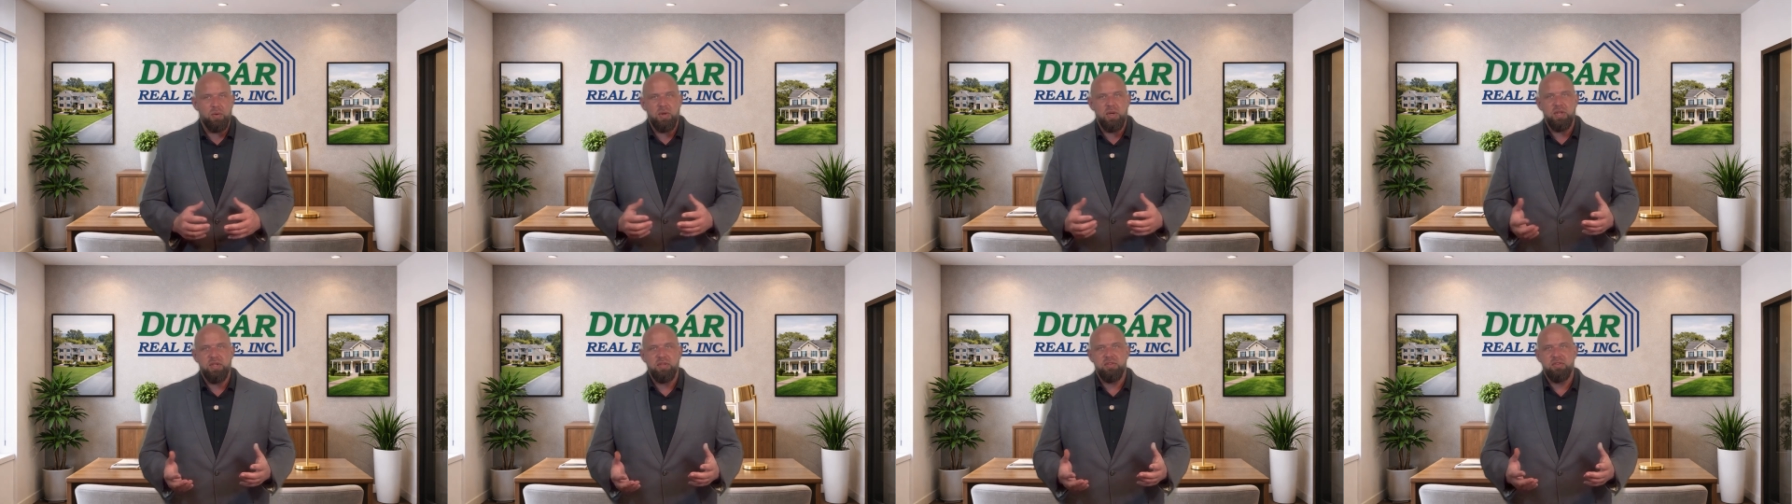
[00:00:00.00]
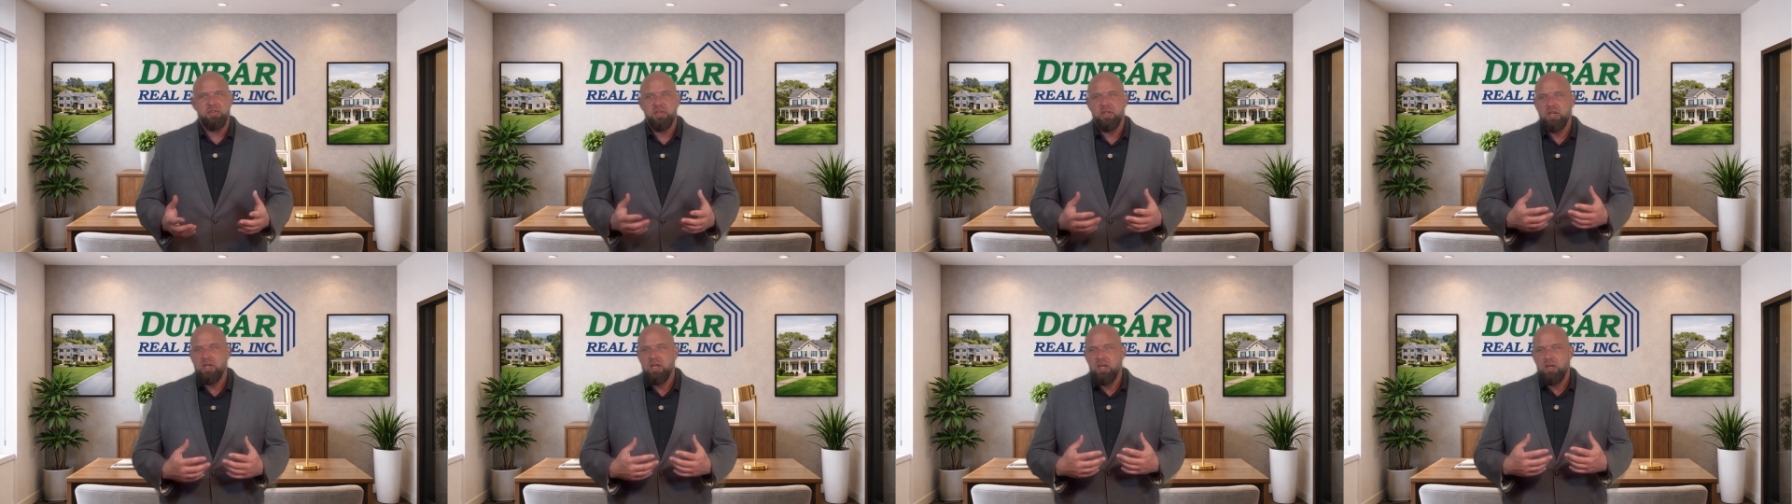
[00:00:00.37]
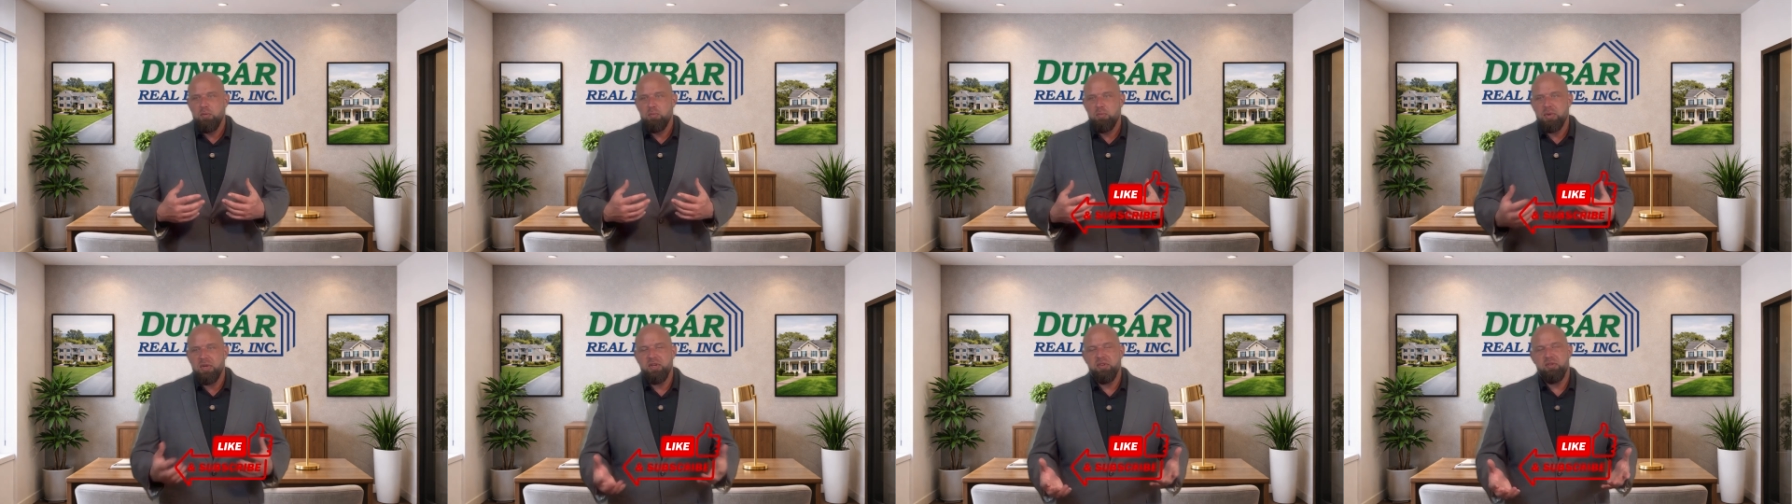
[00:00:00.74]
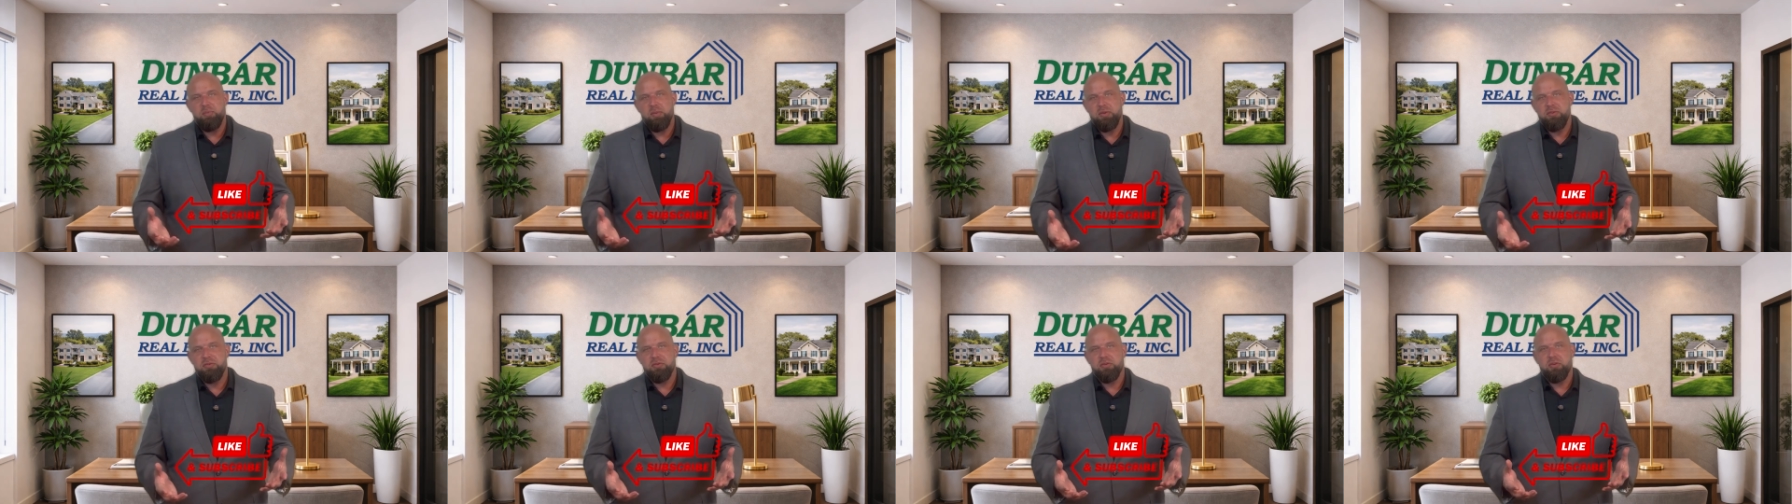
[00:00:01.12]
If it was,
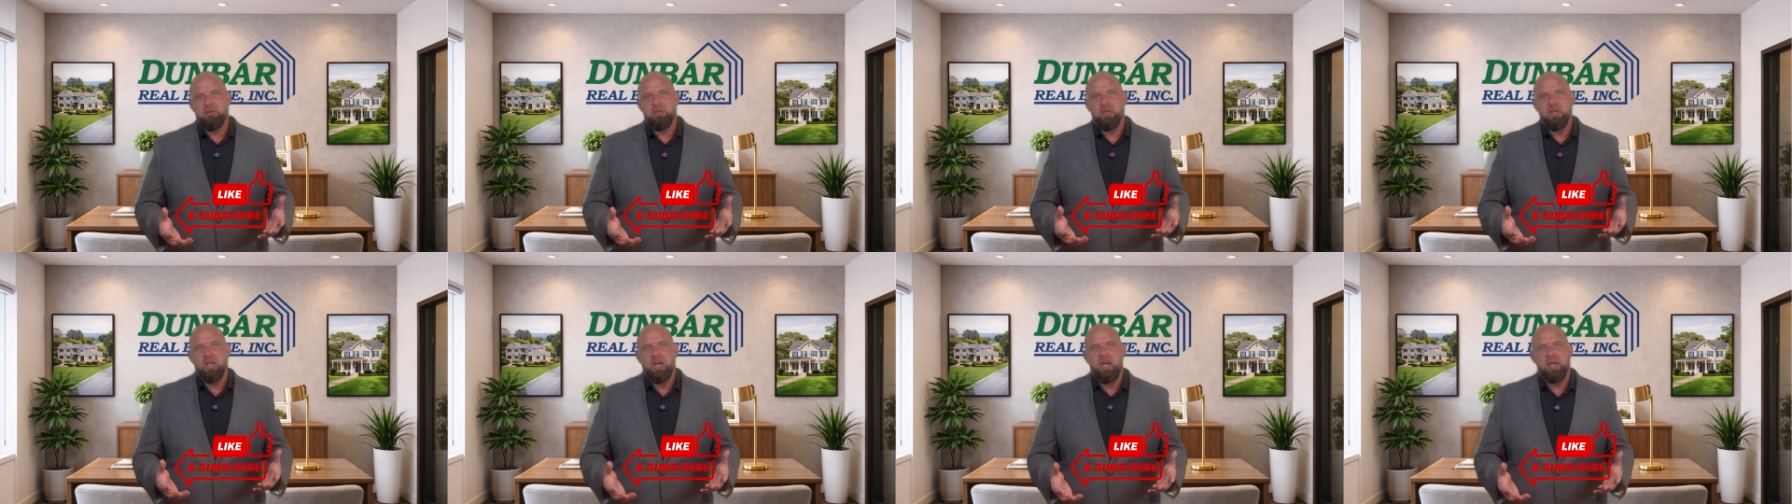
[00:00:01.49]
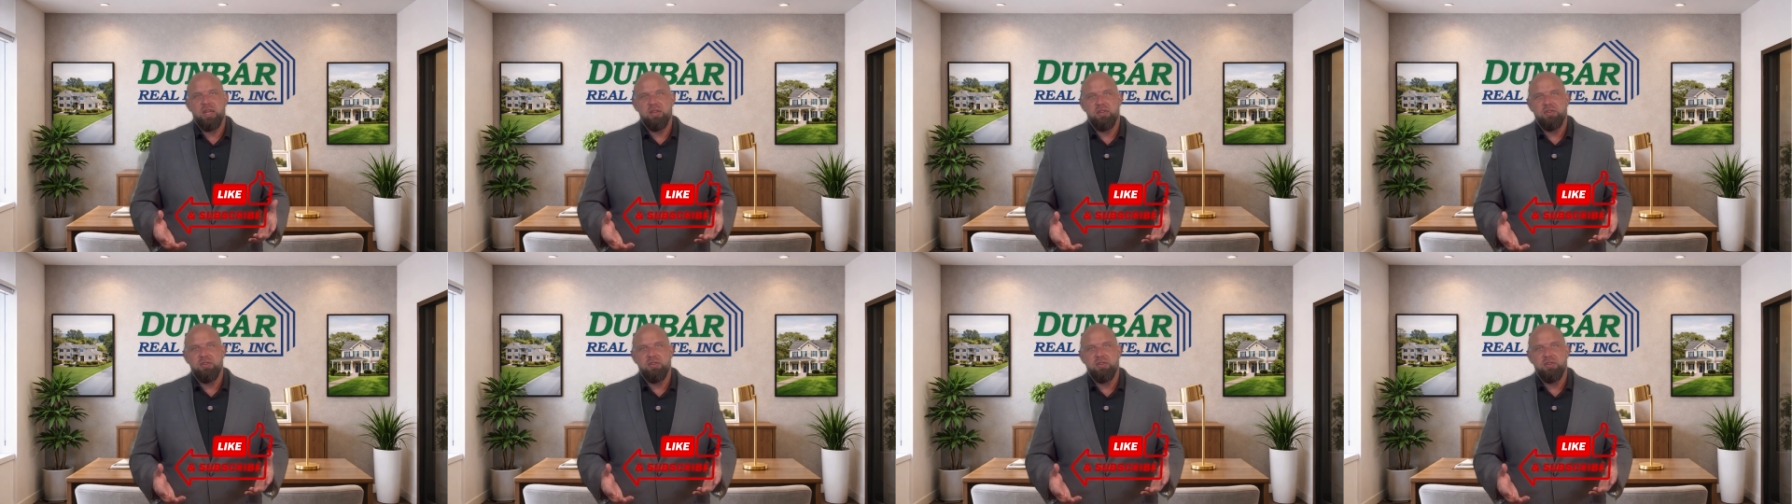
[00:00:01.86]
please be sure to